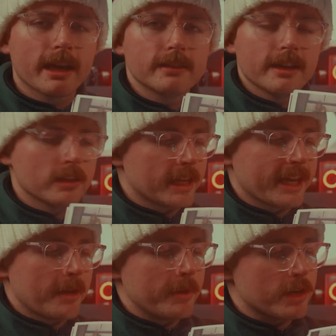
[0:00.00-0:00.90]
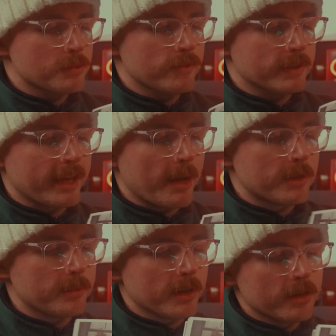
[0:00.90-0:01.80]
can't tell and I can't be arsed moving the
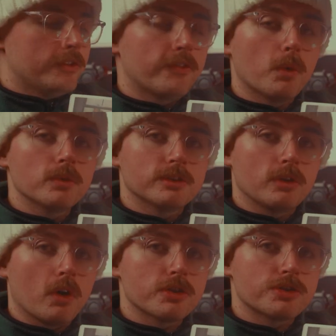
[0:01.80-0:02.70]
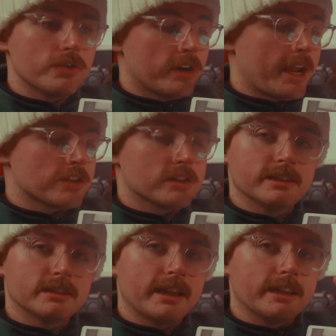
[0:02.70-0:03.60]
camera, but the photos in hot shoe are actually
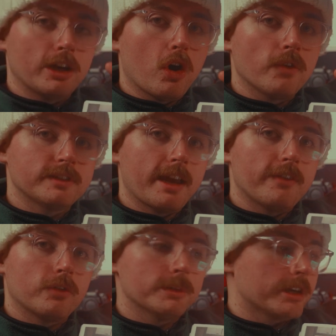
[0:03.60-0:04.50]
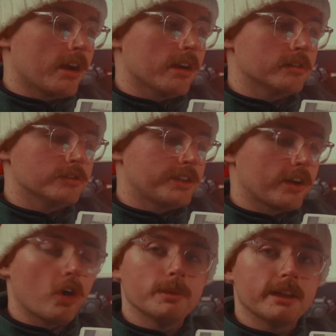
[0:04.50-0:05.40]
slightly offset from the gutter to
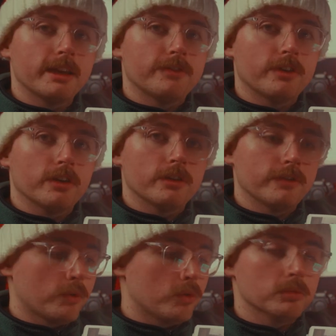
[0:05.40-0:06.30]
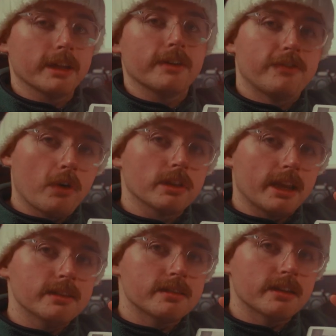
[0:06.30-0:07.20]
accommodate for the photo like falling
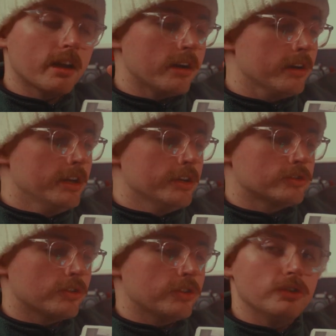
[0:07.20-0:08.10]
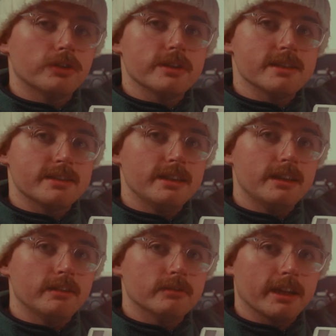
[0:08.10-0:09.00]
into the gutter so that you can
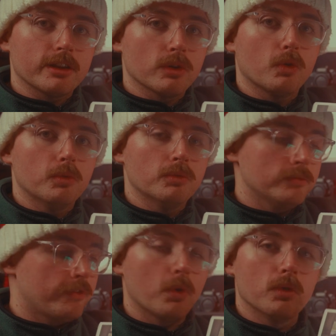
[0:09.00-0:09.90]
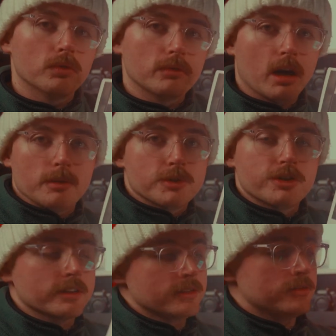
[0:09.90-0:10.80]
see like the whole photo
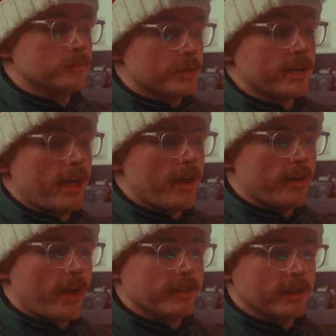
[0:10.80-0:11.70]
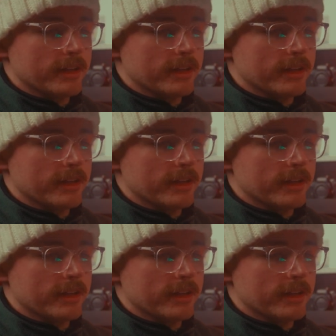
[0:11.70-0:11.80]
unobstructed, which I really